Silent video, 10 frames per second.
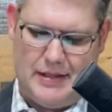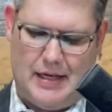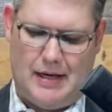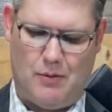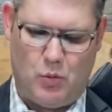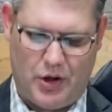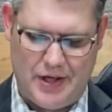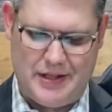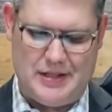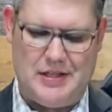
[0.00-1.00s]
uh, we're going
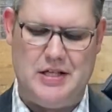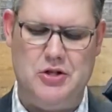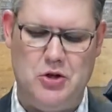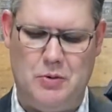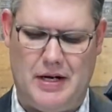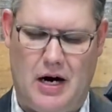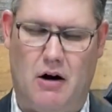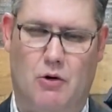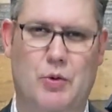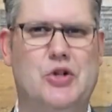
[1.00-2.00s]
to continue in
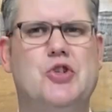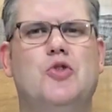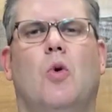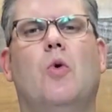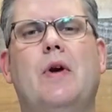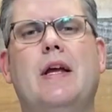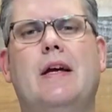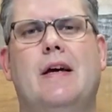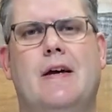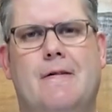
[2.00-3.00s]
our
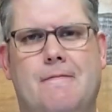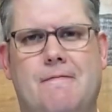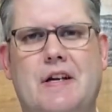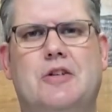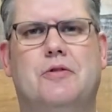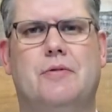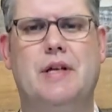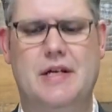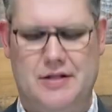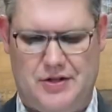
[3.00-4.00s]
restoring
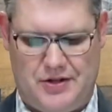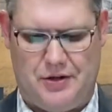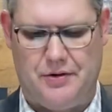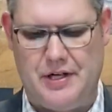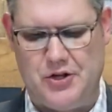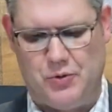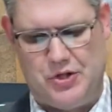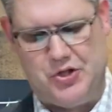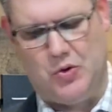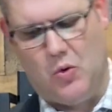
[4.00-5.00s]
victory series.
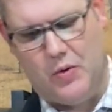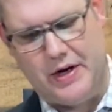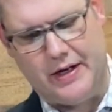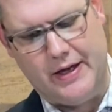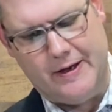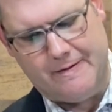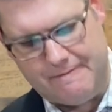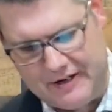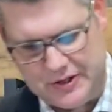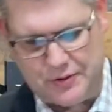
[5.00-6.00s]
Restoring
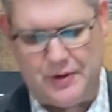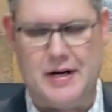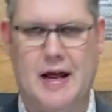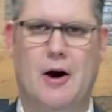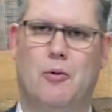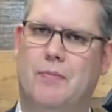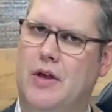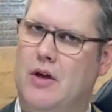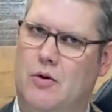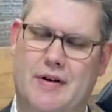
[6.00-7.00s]
victory. Now
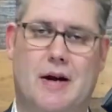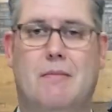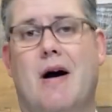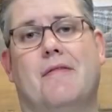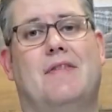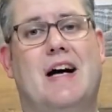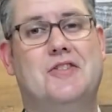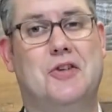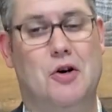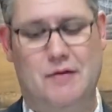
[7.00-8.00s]
we've got a modified
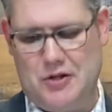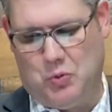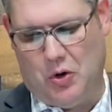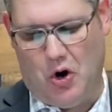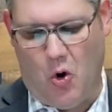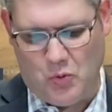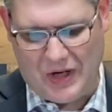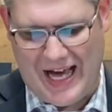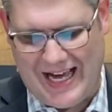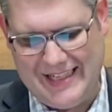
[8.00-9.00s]
service. We're
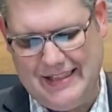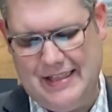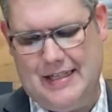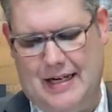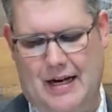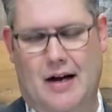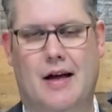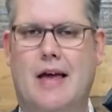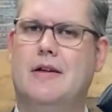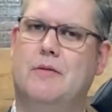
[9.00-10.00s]
online. Uh,
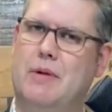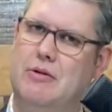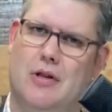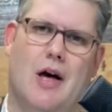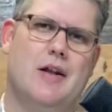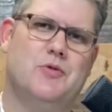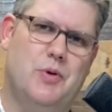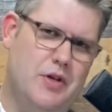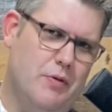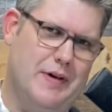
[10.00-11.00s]
and to be real honest
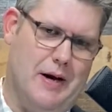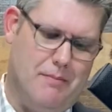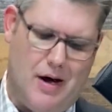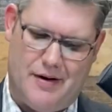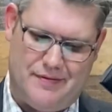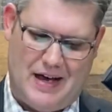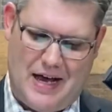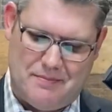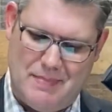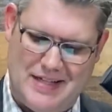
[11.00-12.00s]
with you, we've got a
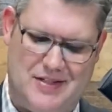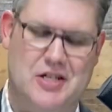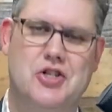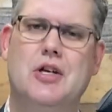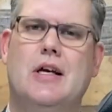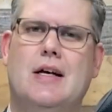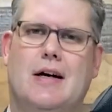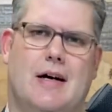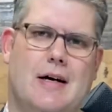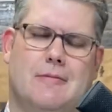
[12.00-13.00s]
modified message.
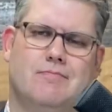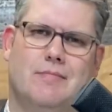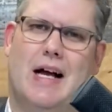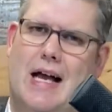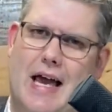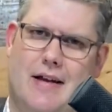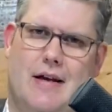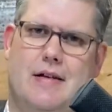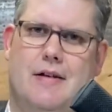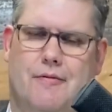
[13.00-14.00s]
Um, I had a,
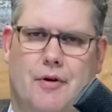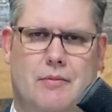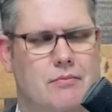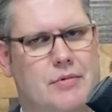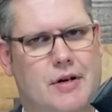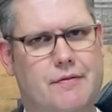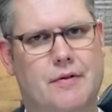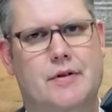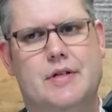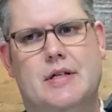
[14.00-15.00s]
a different
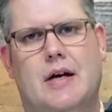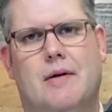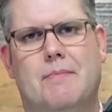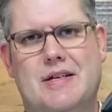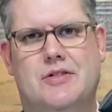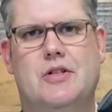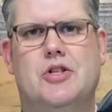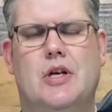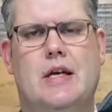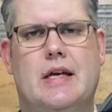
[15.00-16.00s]
different uh,
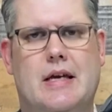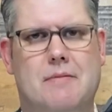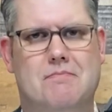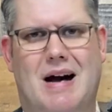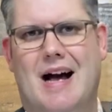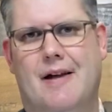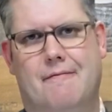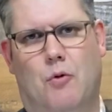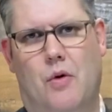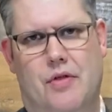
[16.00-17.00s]
message in mind
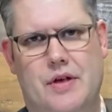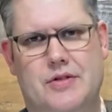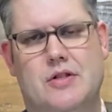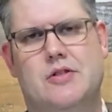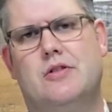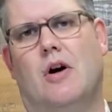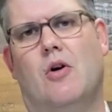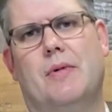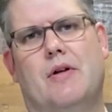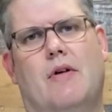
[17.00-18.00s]
for this
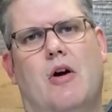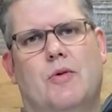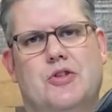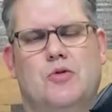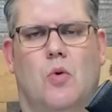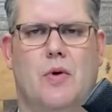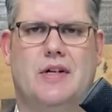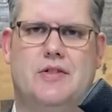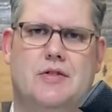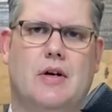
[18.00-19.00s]
installment of our
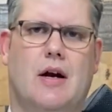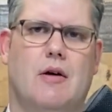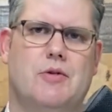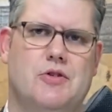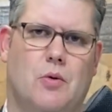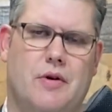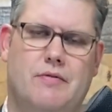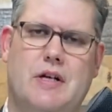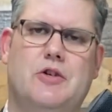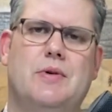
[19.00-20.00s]
restoring our
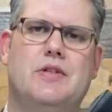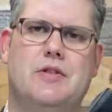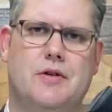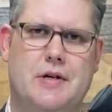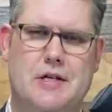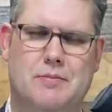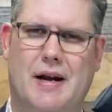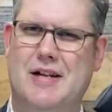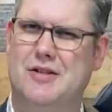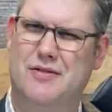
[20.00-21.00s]
restoring victory series,
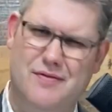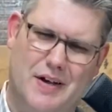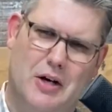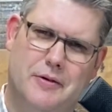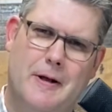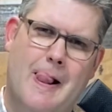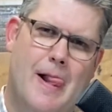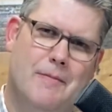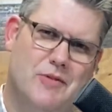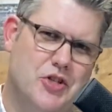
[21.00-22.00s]
but I just felt
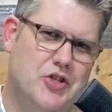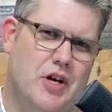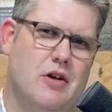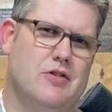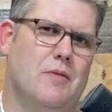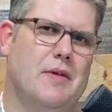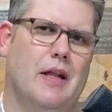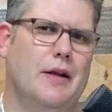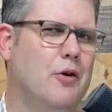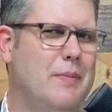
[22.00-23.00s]
to share something a
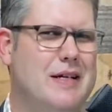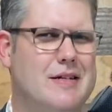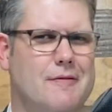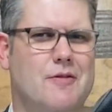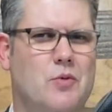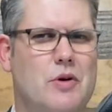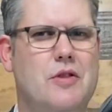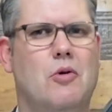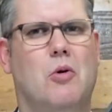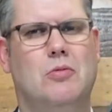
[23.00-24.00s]
little bit different with
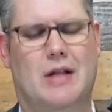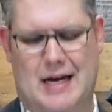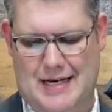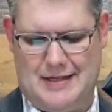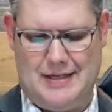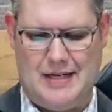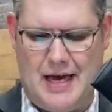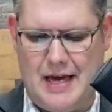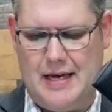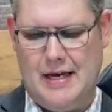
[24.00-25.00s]
you online
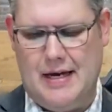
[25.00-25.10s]
today.